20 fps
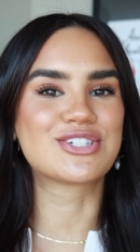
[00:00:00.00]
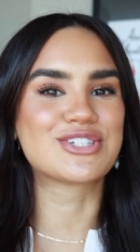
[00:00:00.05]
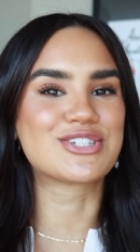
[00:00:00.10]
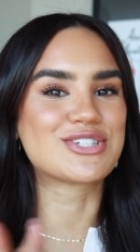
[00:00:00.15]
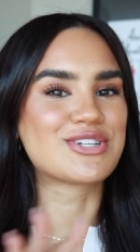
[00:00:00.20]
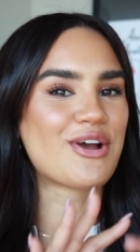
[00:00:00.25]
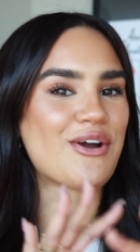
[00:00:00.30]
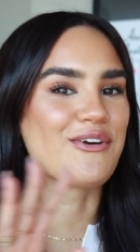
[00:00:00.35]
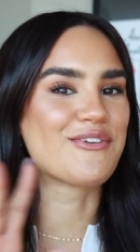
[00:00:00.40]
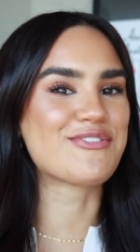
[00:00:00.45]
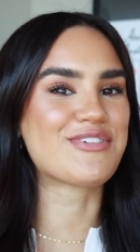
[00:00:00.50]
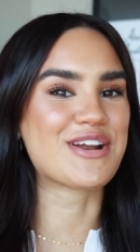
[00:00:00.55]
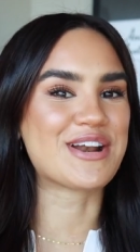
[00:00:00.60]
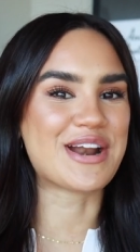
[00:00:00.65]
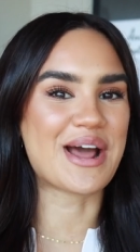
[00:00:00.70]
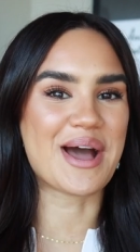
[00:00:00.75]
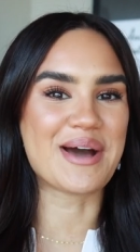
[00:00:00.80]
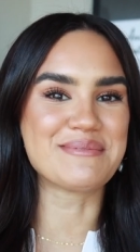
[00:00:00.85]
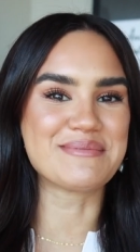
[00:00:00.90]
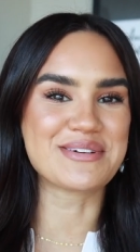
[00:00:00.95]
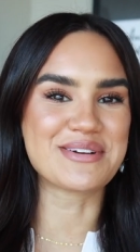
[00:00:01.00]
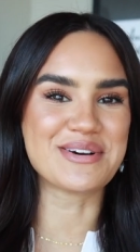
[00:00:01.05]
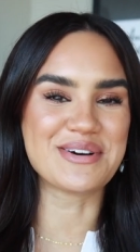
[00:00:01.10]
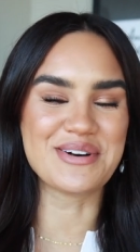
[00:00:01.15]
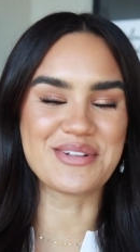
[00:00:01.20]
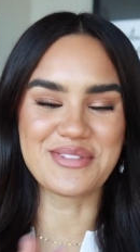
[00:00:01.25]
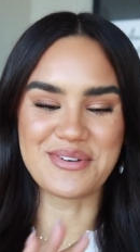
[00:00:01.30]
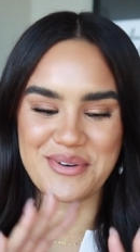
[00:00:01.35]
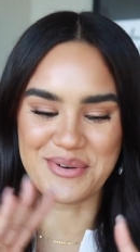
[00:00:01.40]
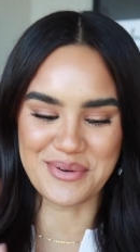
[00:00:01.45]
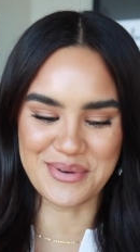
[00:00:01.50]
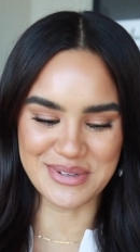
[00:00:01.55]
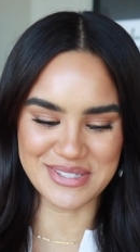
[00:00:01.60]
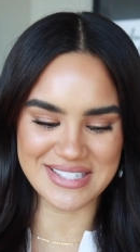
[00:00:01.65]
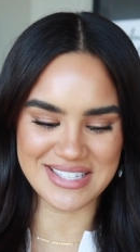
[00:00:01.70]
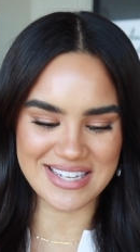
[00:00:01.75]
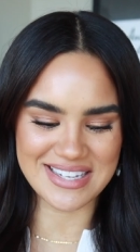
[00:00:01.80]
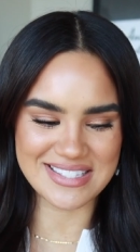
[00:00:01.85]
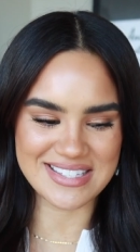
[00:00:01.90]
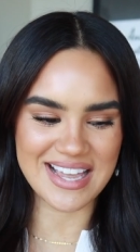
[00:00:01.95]
so phenomenal the whole
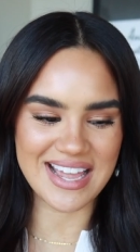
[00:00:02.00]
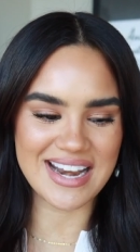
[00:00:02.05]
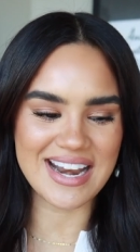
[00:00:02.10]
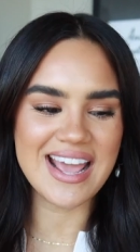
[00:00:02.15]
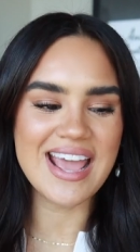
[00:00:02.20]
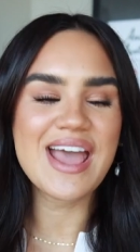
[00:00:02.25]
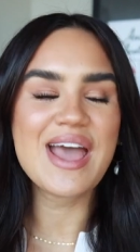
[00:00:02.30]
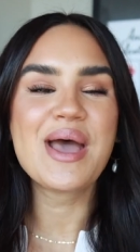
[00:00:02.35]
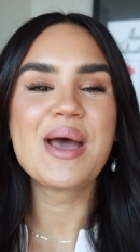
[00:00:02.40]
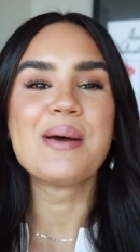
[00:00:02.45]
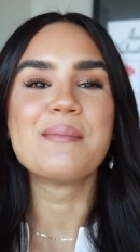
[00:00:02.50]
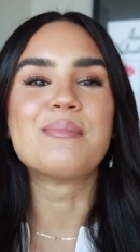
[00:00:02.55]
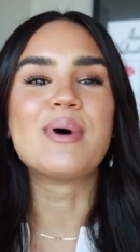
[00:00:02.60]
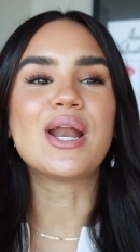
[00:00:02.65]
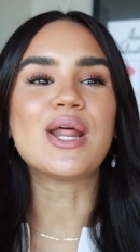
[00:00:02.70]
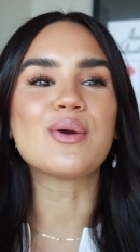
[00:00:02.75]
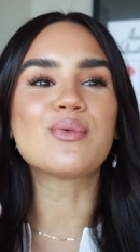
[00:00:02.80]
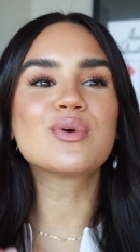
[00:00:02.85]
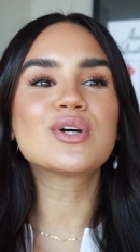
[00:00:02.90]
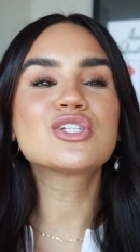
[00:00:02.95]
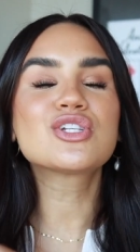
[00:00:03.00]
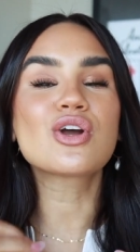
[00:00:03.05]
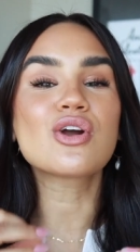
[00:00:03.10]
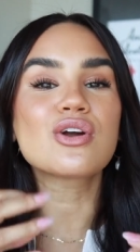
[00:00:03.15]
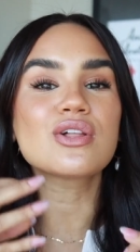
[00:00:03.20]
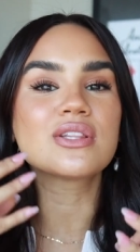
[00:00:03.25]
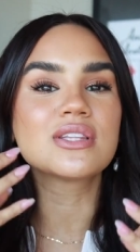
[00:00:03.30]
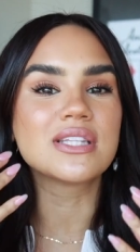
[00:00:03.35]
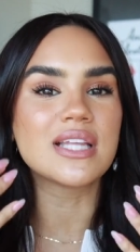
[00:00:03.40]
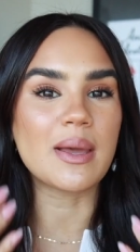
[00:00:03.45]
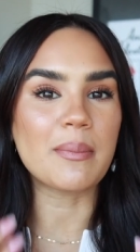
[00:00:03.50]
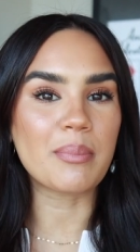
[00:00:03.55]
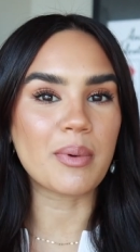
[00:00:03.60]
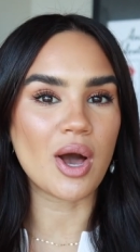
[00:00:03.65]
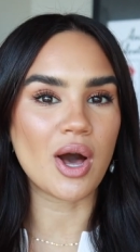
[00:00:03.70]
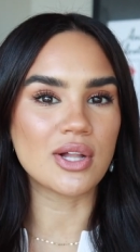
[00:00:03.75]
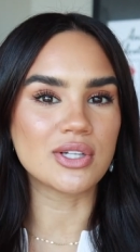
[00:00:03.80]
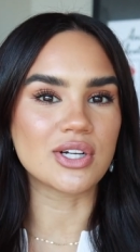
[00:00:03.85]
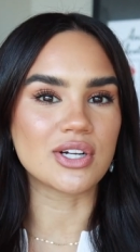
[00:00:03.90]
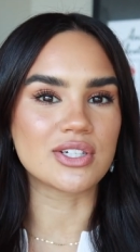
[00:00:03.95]
season, but it was her lip
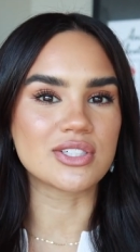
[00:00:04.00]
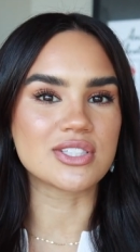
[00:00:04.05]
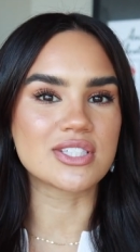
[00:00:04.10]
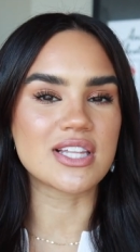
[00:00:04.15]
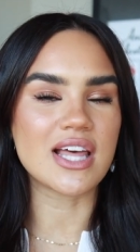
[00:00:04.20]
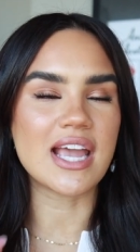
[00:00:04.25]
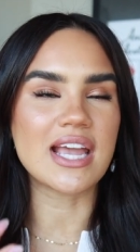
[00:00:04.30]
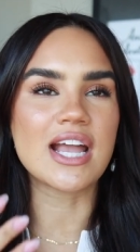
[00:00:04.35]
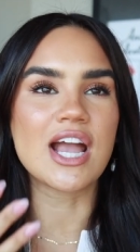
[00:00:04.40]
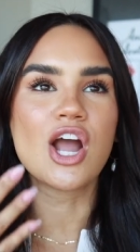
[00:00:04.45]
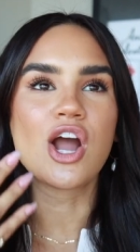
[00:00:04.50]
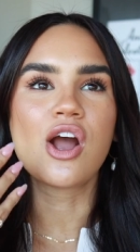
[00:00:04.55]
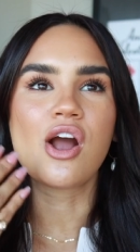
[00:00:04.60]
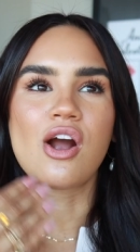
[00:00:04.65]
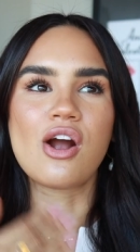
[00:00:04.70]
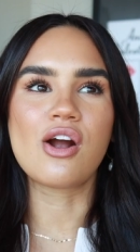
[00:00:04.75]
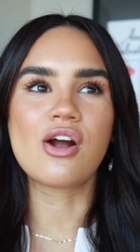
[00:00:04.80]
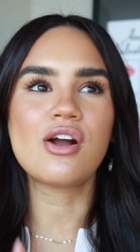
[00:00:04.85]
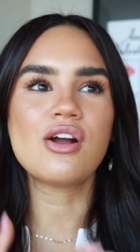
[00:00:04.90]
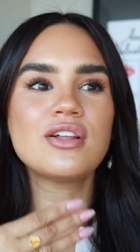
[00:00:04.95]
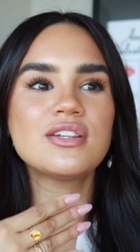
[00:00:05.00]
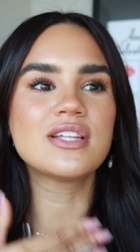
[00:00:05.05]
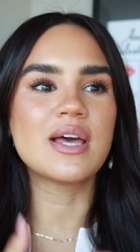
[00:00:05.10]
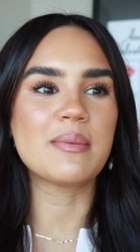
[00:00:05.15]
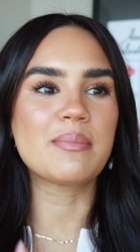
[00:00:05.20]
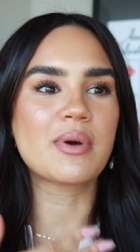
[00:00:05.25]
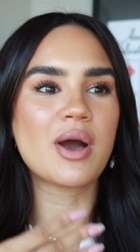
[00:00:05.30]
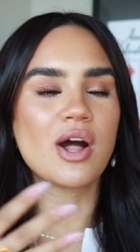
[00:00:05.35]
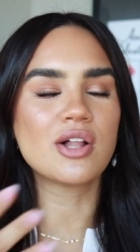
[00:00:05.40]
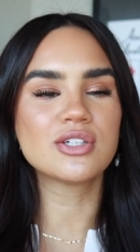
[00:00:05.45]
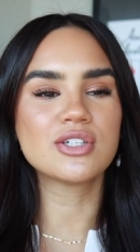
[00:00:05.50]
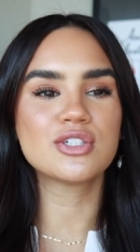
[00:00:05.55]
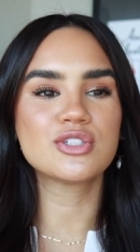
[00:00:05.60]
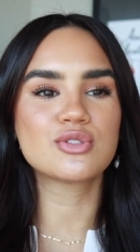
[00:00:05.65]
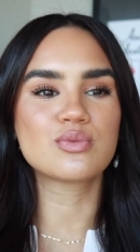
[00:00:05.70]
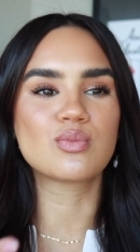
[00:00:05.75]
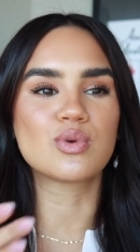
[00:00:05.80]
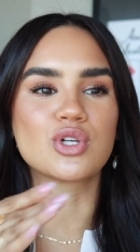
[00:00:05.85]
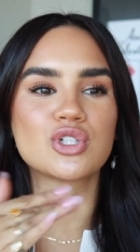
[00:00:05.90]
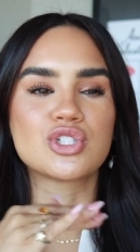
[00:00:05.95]
colors. Like her lip
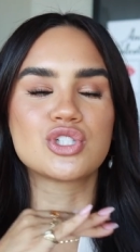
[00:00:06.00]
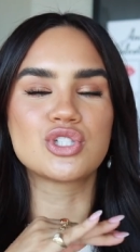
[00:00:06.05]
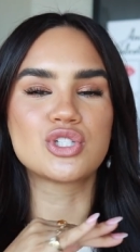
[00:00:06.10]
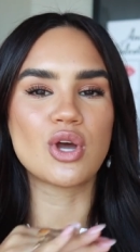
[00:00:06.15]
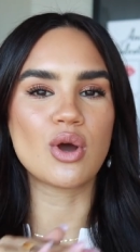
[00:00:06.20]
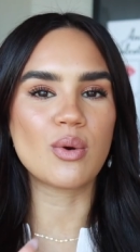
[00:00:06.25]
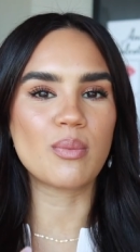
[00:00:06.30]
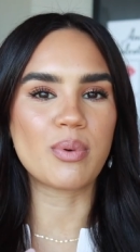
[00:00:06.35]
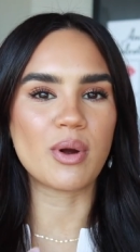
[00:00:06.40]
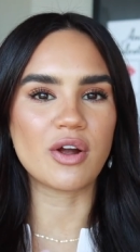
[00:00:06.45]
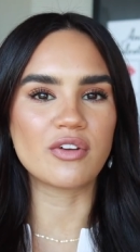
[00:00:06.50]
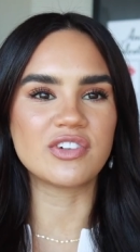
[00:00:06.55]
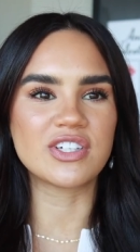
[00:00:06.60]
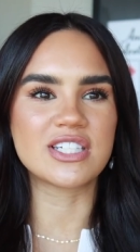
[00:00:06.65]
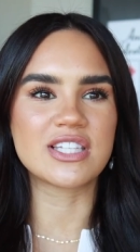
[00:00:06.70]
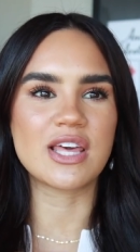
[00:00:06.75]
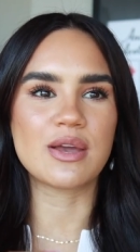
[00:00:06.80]
colors were so perfect.